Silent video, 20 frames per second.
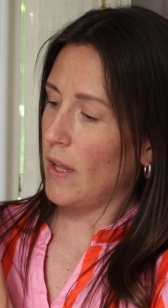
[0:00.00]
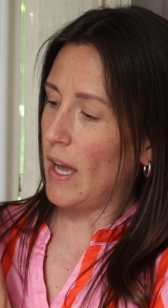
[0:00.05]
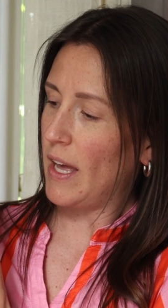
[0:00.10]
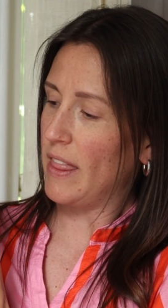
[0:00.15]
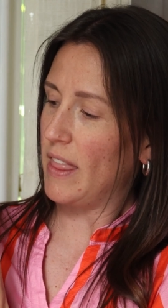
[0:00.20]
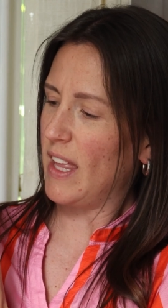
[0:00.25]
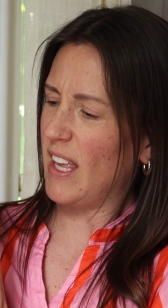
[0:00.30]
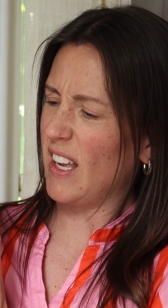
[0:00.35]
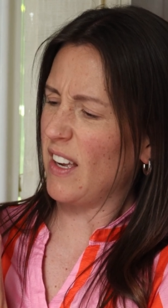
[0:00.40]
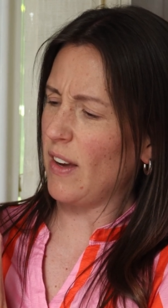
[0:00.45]
I
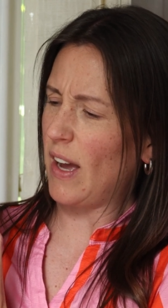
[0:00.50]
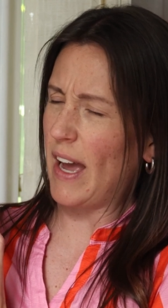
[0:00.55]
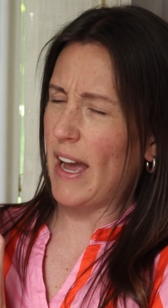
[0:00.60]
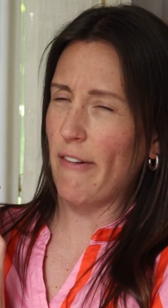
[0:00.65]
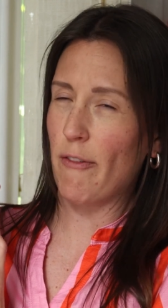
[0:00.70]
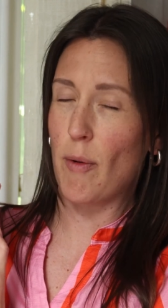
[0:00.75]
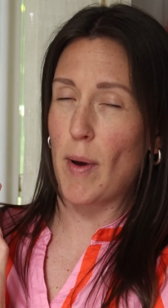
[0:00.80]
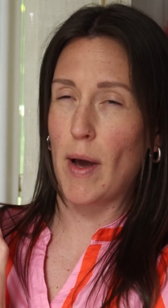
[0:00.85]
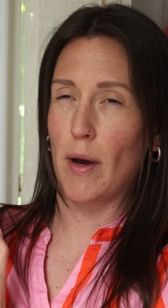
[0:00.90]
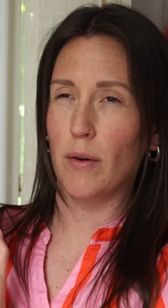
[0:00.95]
think I
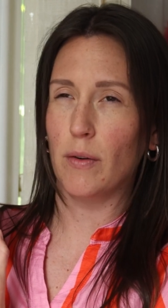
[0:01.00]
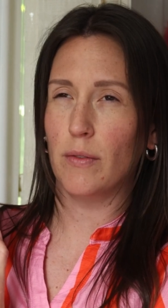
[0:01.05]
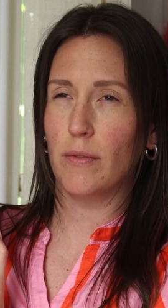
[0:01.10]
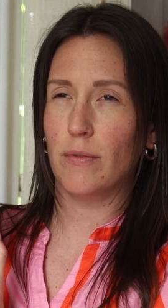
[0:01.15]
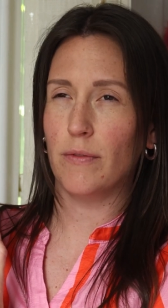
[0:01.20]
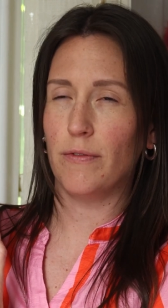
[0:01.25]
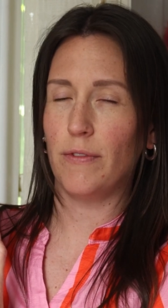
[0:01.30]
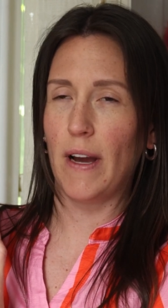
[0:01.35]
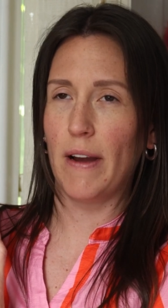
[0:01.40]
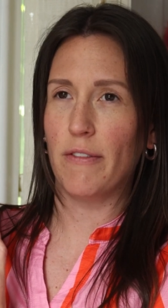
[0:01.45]
have about
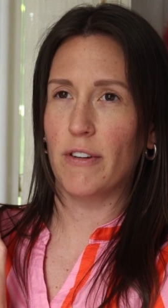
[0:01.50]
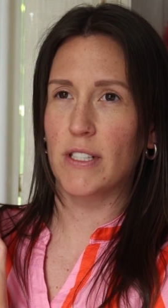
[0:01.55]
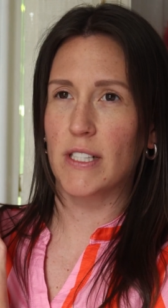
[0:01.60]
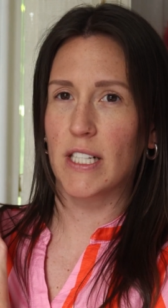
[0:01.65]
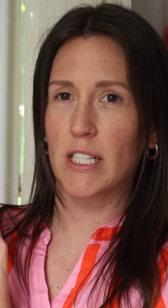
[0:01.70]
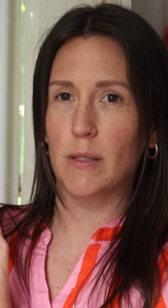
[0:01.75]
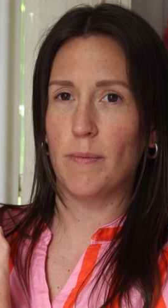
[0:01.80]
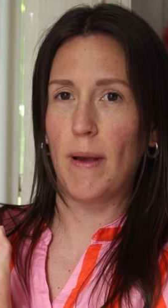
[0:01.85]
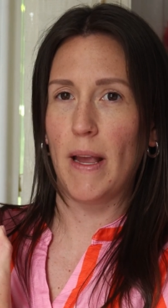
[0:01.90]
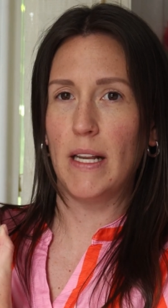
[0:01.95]
5 or
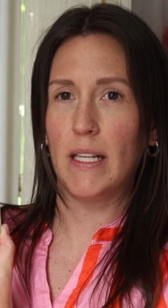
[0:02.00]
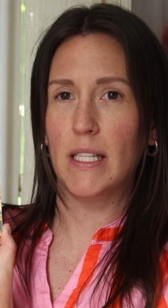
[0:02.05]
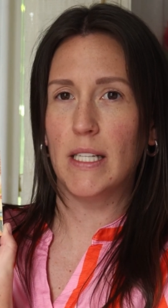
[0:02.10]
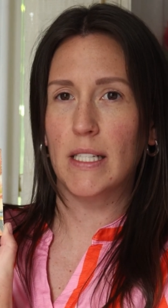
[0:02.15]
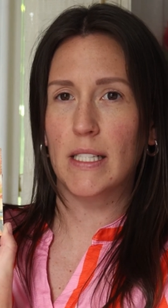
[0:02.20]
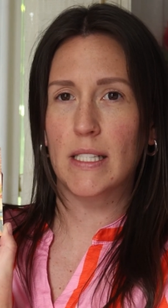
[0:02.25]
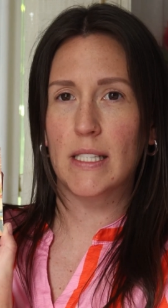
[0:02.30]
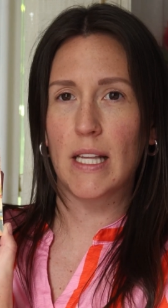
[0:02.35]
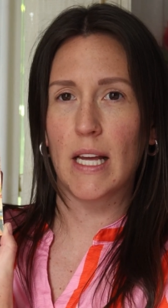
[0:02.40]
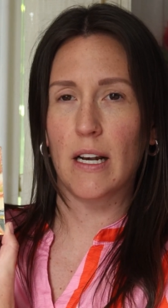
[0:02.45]
6
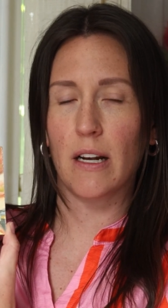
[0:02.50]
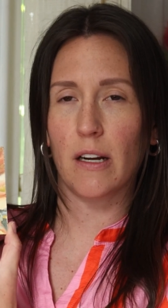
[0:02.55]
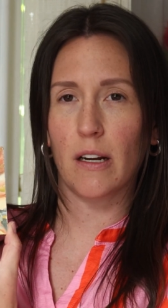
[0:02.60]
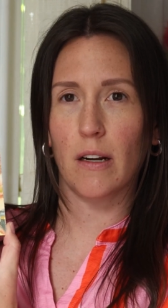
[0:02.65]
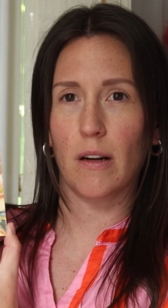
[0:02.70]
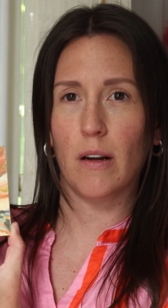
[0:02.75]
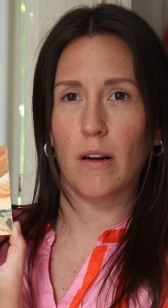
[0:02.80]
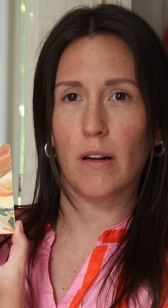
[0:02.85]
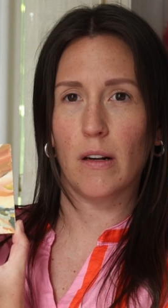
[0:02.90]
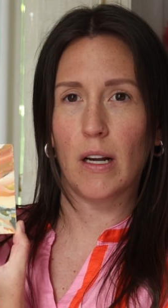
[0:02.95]
paintings that
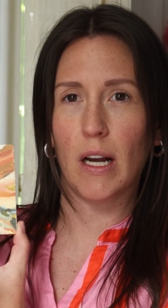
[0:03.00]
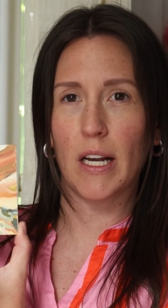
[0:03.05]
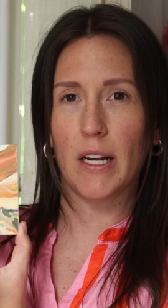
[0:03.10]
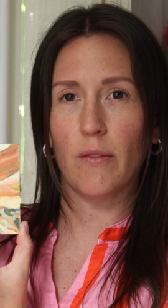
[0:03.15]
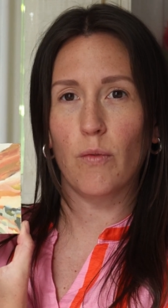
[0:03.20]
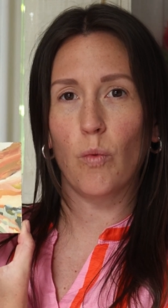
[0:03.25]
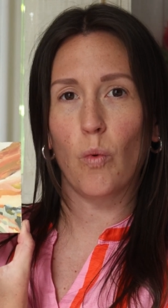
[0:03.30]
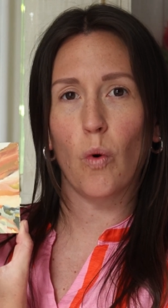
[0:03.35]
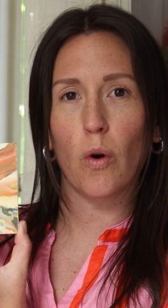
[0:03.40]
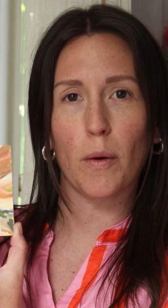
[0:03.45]
are
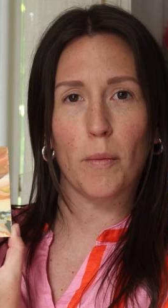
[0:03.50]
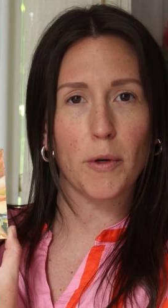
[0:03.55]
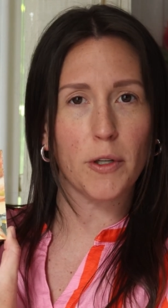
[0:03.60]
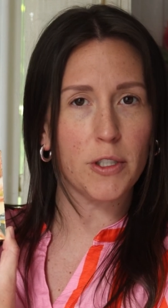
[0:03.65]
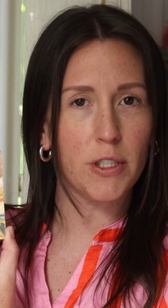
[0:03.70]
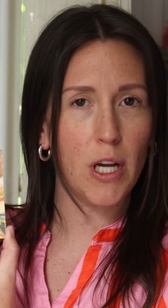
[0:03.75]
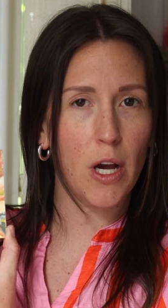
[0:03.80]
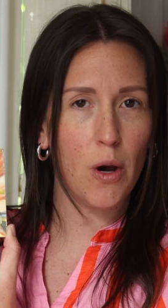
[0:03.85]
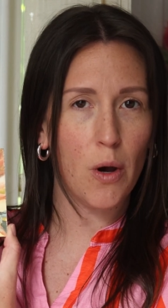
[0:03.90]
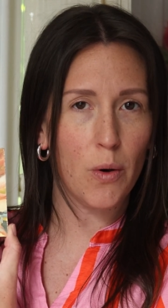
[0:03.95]
kind of
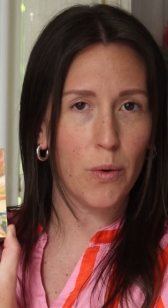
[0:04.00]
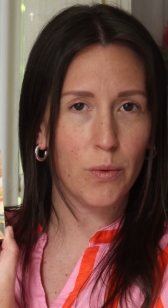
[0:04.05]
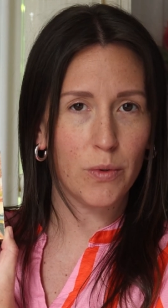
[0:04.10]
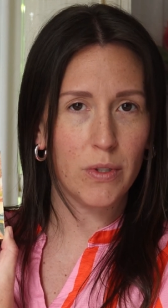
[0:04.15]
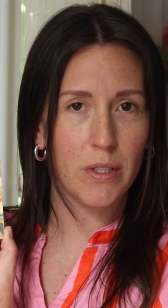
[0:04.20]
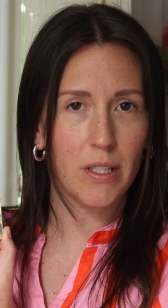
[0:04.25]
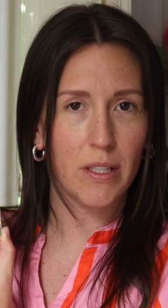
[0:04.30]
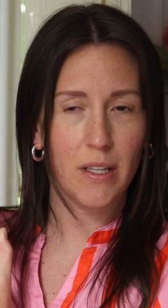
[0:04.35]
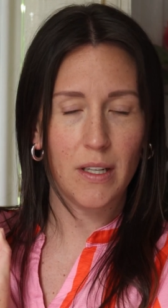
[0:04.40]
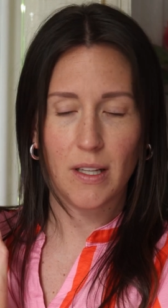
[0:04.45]
warmer
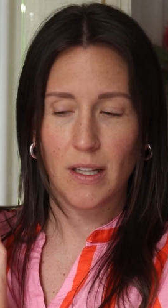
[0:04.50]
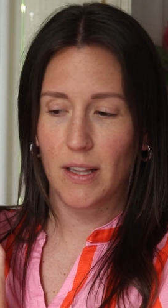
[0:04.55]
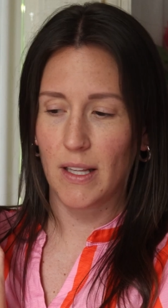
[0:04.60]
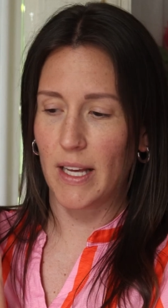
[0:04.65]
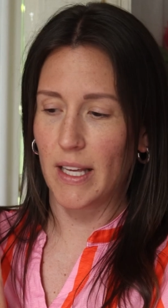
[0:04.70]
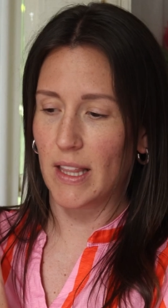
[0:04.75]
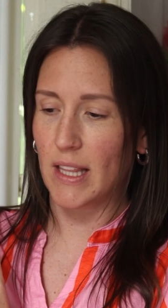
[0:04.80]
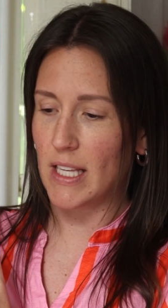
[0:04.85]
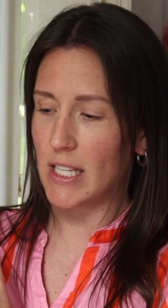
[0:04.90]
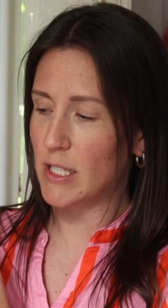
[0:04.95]
toned,
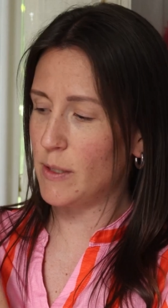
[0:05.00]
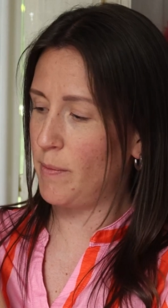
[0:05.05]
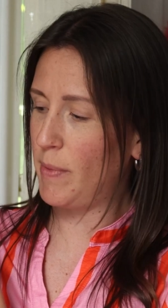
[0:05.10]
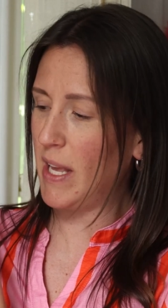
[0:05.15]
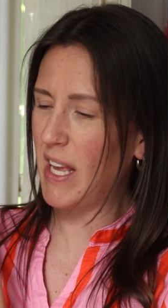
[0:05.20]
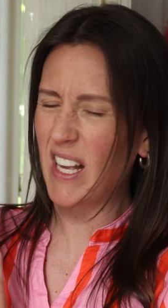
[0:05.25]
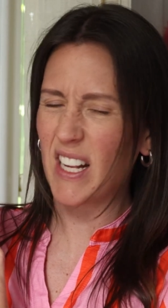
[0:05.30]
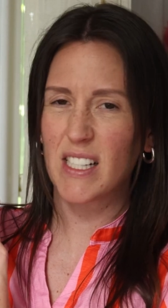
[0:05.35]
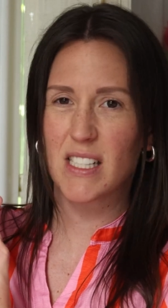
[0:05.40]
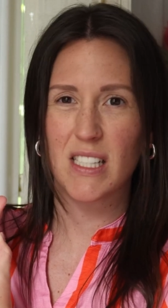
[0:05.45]
like this,
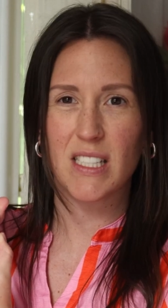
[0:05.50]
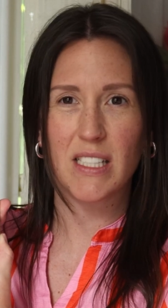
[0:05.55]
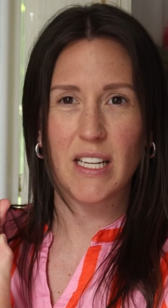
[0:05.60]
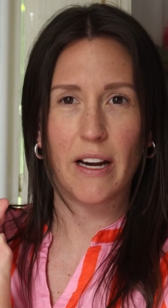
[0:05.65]
pinks and